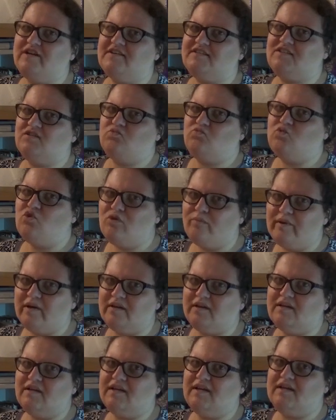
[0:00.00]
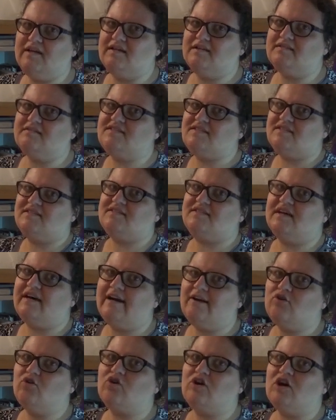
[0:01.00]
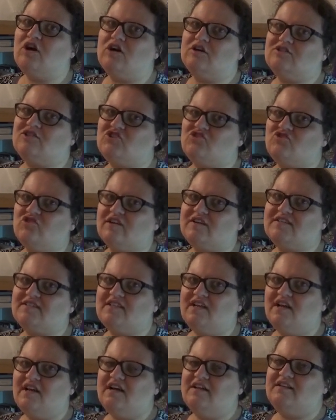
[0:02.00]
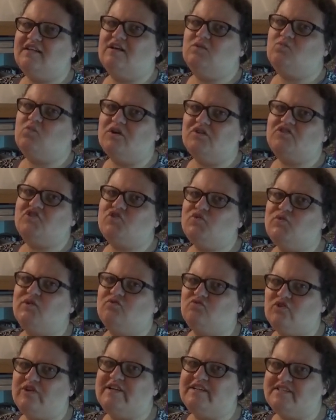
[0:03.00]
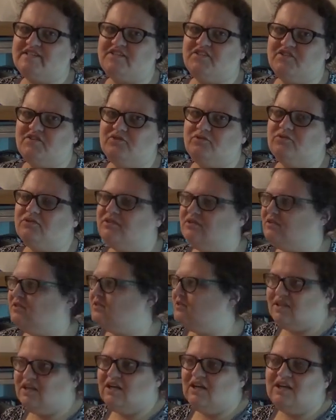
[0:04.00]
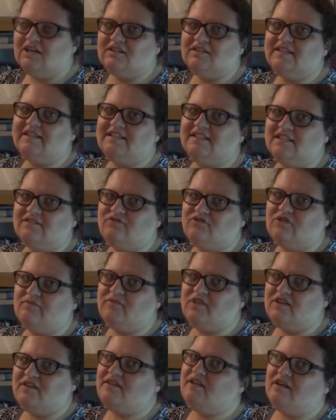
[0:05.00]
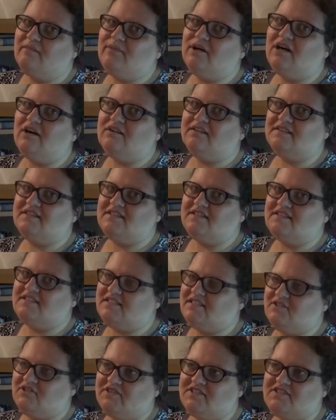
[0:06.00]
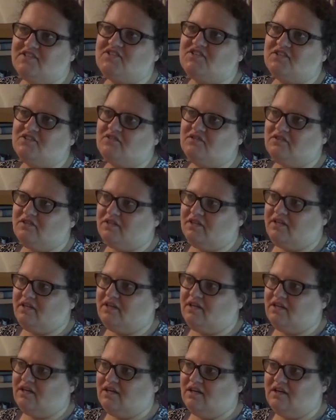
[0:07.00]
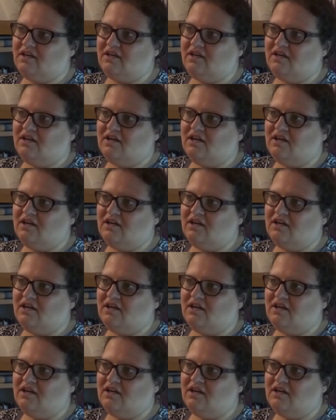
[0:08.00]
as a woman in societal constructs that want to erase you. Lila from the Neapolitan series is certainly uh,